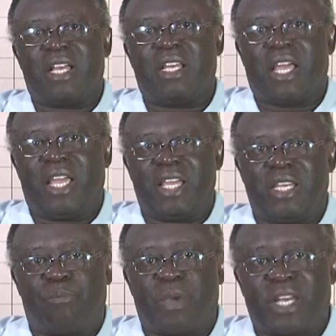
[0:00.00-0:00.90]
the
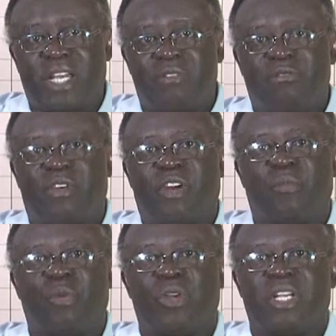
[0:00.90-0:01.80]
independent
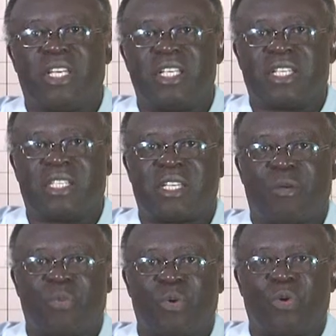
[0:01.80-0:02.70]
variable in this
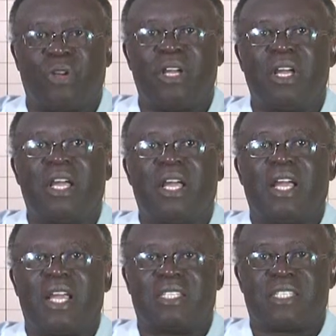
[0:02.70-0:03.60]
example
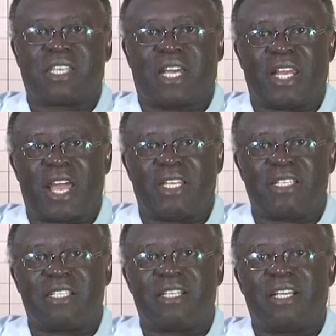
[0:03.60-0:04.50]
is
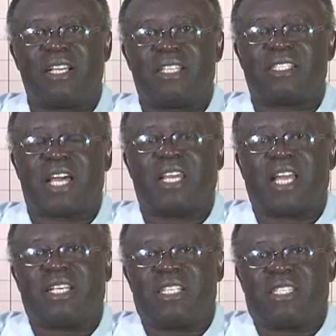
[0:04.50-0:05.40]
sunlight.
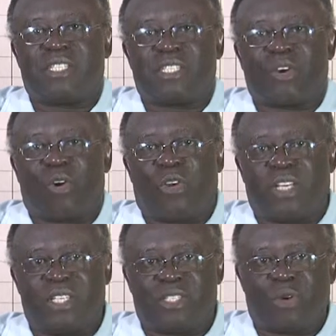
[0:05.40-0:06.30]
Sunlight exists
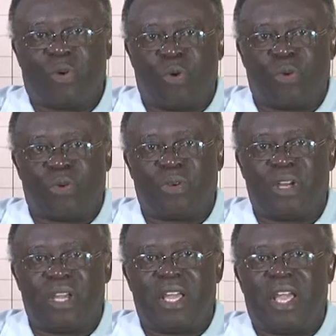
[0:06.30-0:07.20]
on its own,
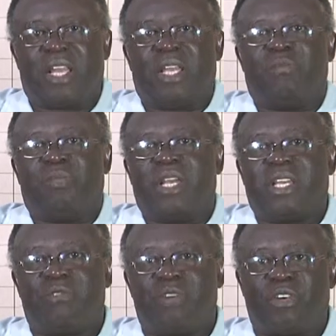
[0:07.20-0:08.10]
and the
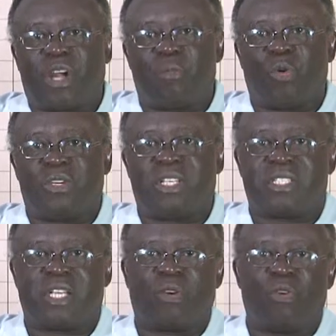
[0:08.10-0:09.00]
dependent variable
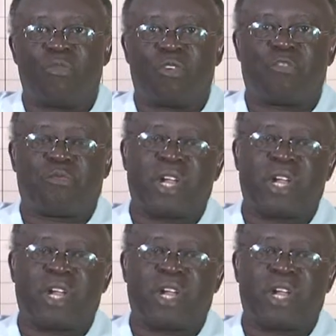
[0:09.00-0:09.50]
is the growth of